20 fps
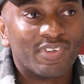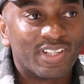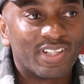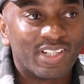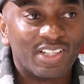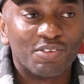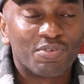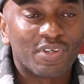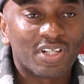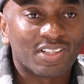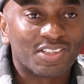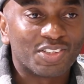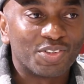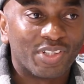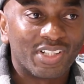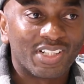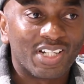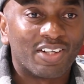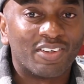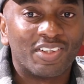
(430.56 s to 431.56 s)
In fact, you
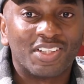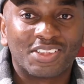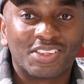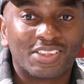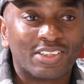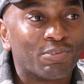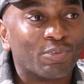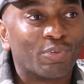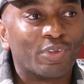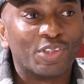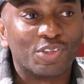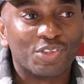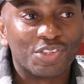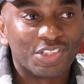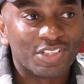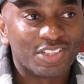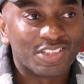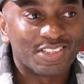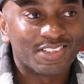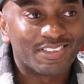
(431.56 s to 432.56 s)
get arrested for going to
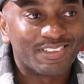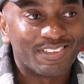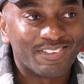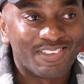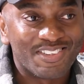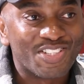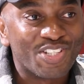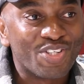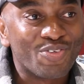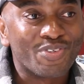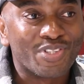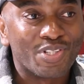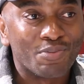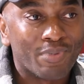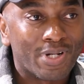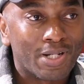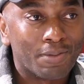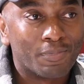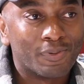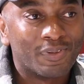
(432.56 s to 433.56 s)
church. If they see you with the
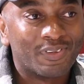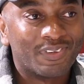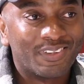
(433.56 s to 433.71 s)
Bible,